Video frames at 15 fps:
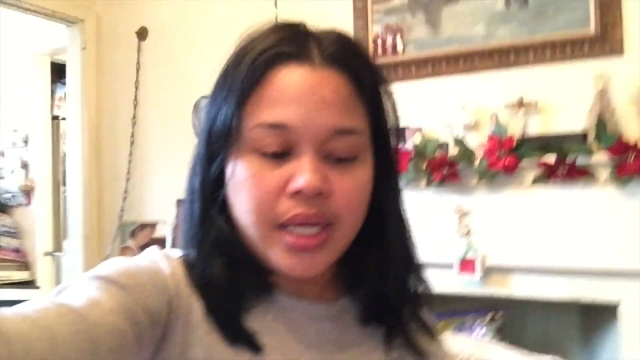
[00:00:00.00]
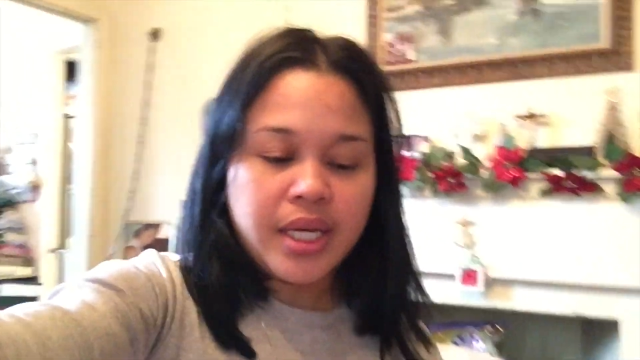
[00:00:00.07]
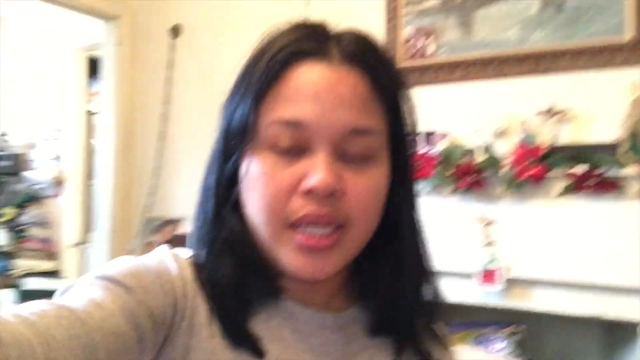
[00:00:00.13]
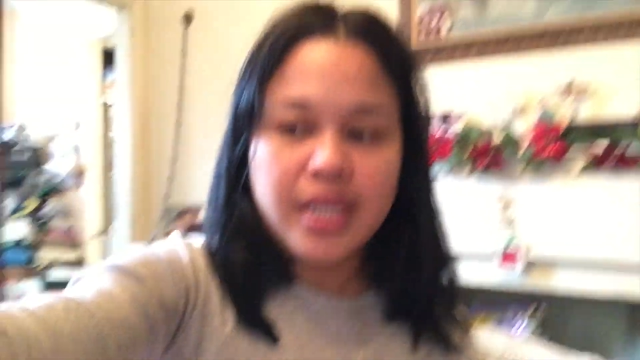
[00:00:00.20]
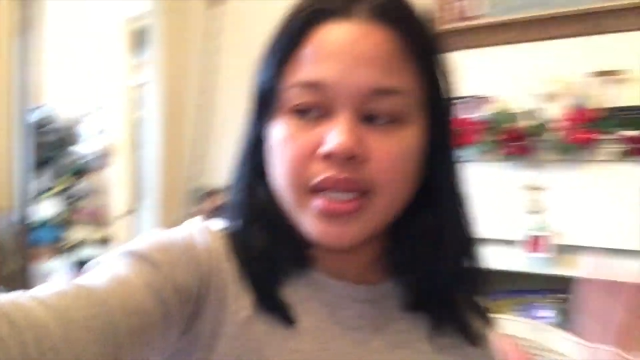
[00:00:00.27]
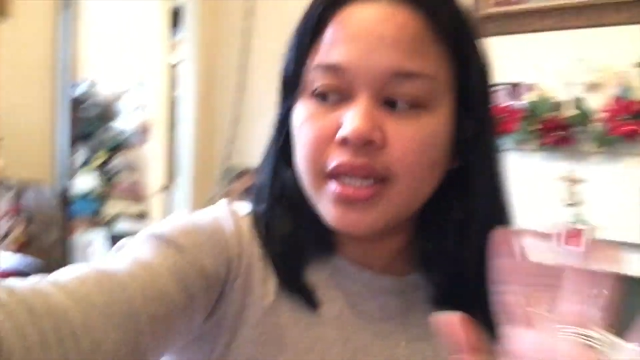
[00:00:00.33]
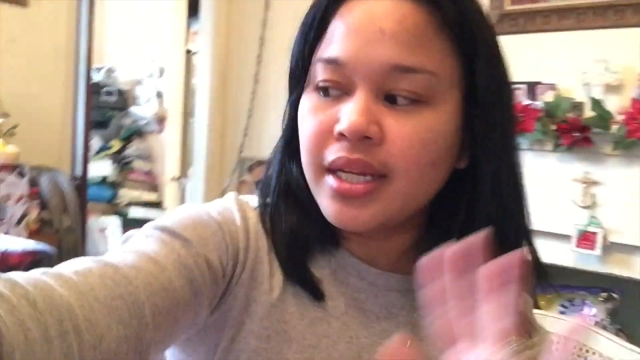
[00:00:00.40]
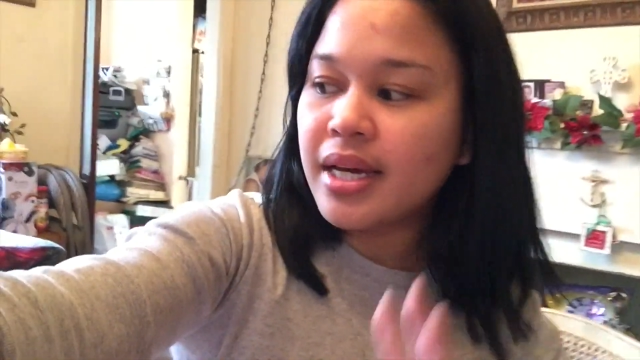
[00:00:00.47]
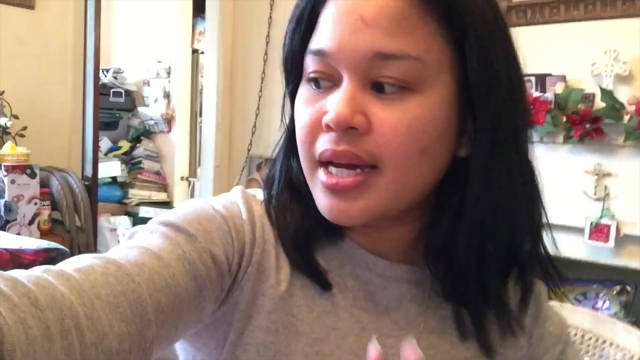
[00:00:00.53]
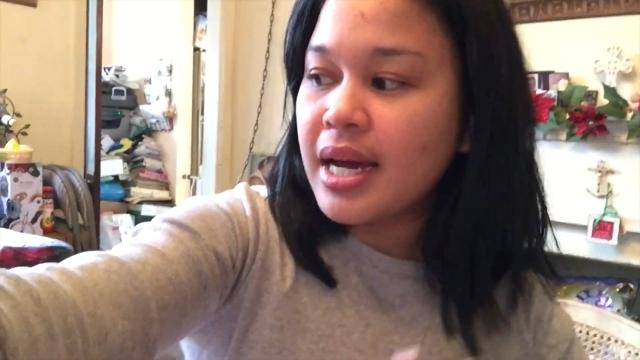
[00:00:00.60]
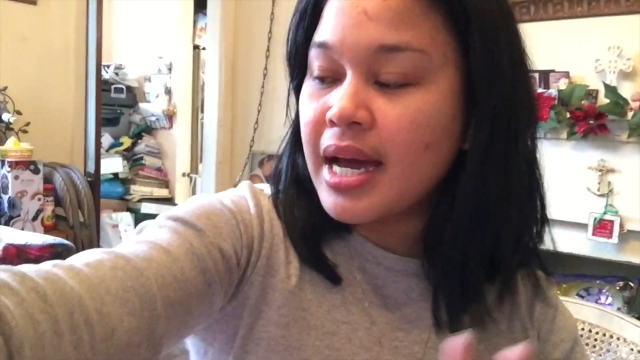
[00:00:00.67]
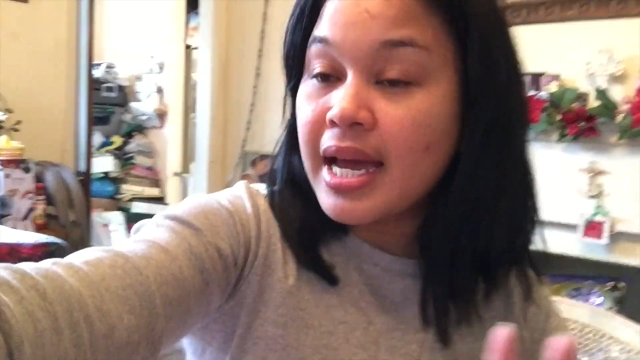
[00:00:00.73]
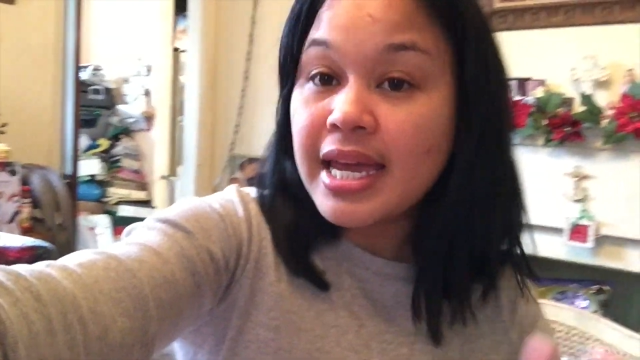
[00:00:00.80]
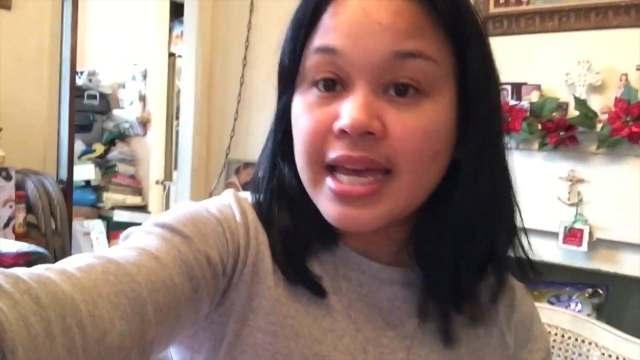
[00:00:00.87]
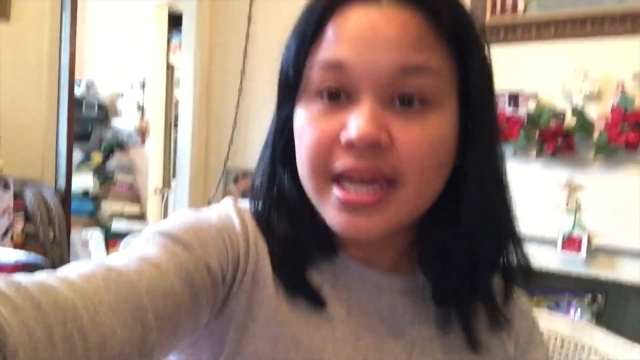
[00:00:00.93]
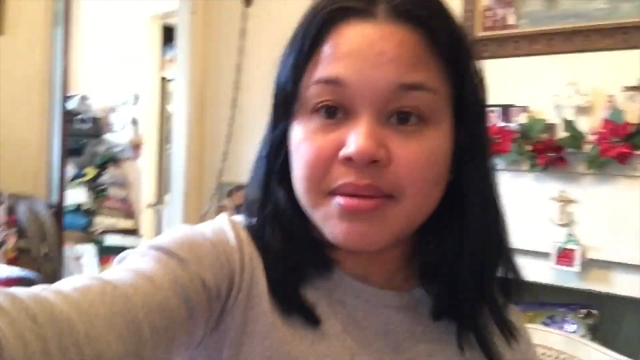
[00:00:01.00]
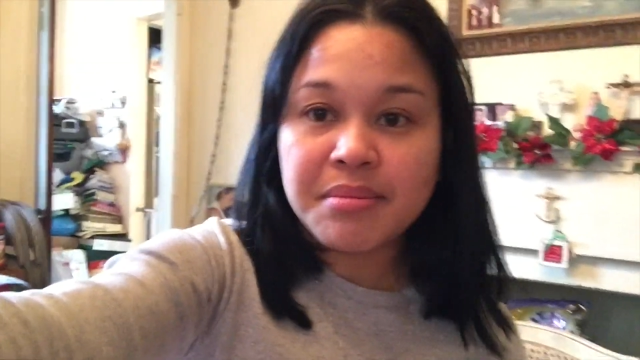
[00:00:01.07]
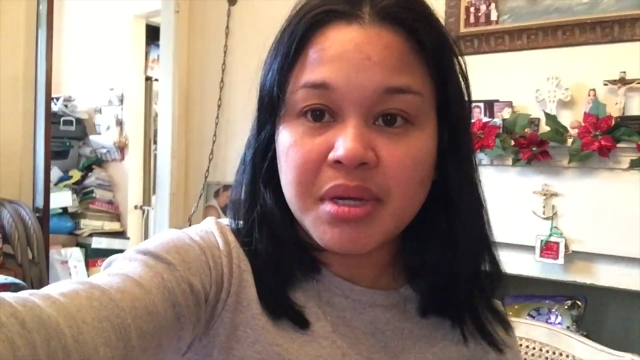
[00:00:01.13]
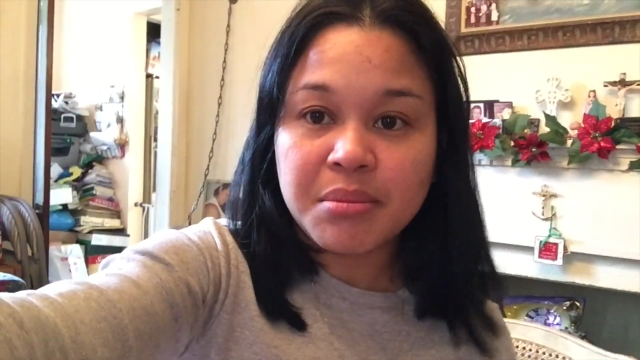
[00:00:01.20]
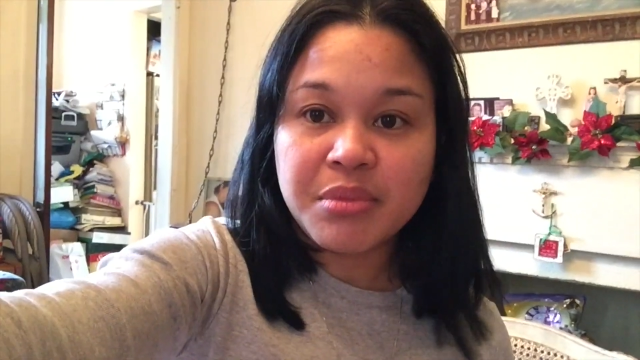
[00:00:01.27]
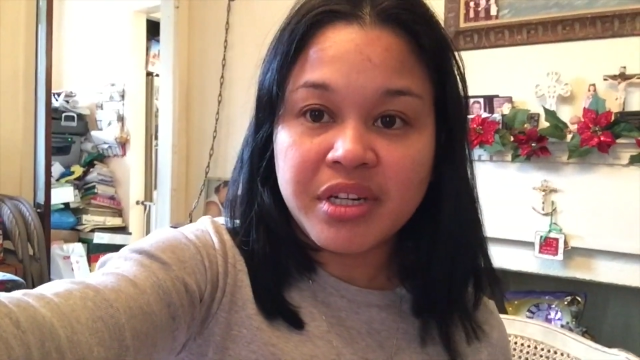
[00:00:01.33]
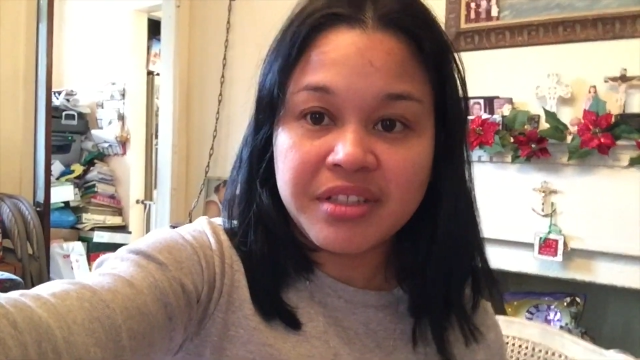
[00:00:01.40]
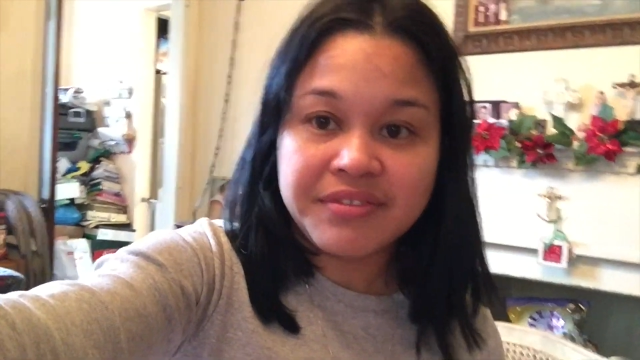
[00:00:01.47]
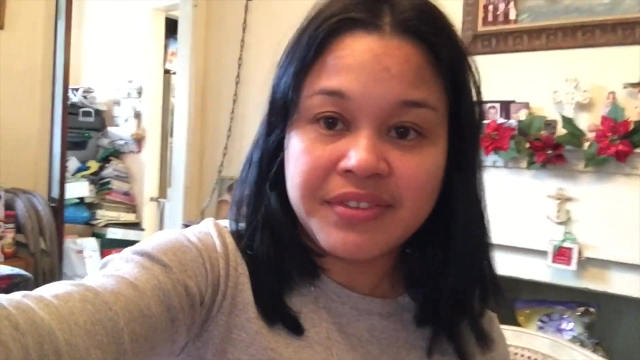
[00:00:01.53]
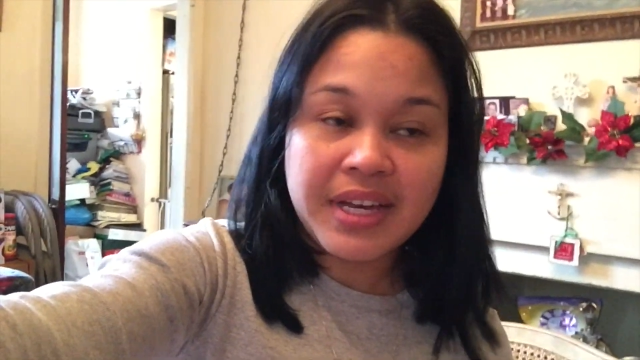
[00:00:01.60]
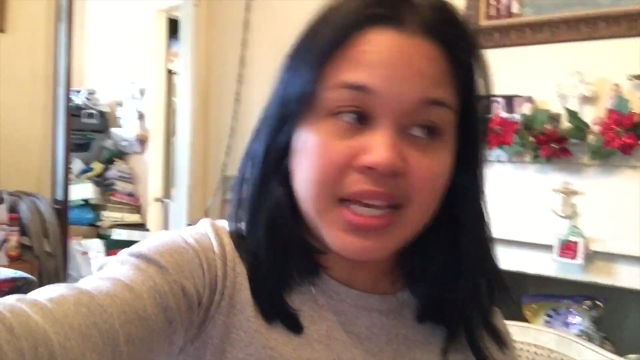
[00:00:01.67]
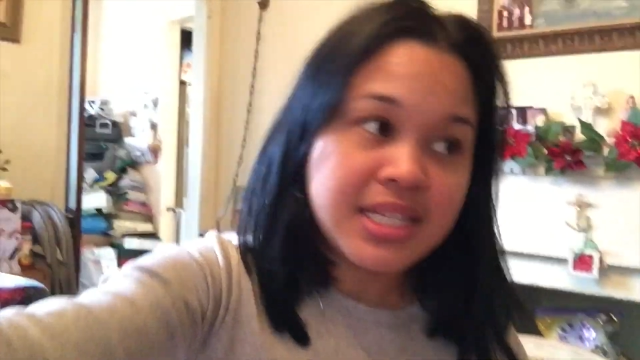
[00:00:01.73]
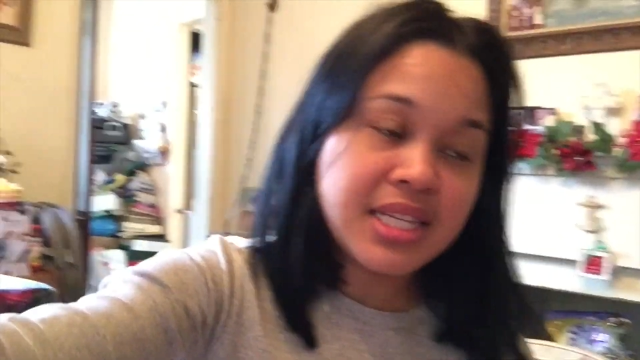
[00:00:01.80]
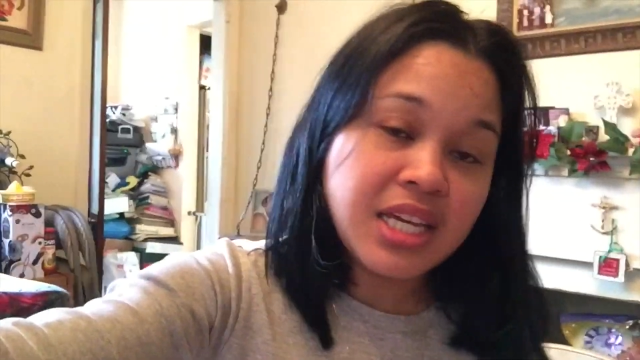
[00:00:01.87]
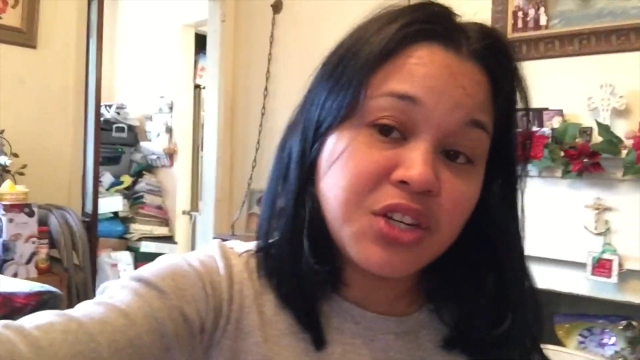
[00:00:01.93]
and I had my breakfast.